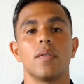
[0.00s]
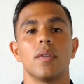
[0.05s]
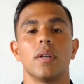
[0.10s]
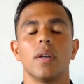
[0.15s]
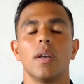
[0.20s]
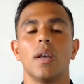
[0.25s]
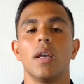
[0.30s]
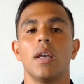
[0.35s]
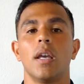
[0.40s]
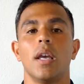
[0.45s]

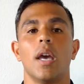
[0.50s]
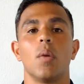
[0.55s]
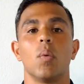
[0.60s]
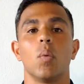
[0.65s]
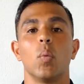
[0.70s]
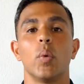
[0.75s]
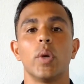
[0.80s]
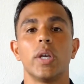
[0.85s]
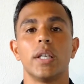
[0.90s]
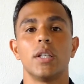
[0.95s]

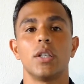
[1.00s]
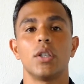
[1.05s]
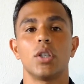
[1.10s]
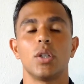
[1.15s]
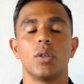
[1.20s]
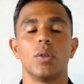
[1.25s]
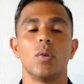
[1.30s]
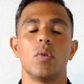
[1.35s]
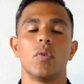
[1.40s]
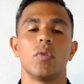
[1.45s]
and we
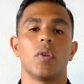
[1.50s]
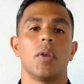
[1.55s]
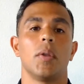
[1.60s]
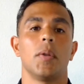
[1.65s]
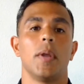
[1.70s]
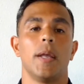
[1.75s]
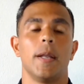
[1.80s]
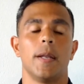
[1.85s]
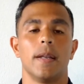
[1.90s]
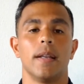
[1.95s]
choose
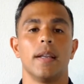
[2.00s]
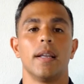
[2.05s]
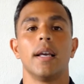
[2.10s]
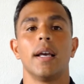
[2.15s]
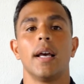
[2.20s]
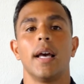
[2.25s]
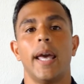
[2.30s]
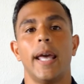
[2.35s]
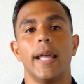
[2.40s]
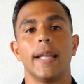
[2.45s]
and
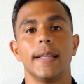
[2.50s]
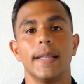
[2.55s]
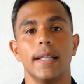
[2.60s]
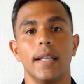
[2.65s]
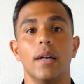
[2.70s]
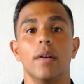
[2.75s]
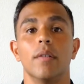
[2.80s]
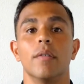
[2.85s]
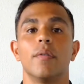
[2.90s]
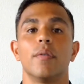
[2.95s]

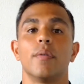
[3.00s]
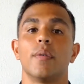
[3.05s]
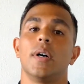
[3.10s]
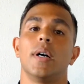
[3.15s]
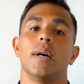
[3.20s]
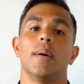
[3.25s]
love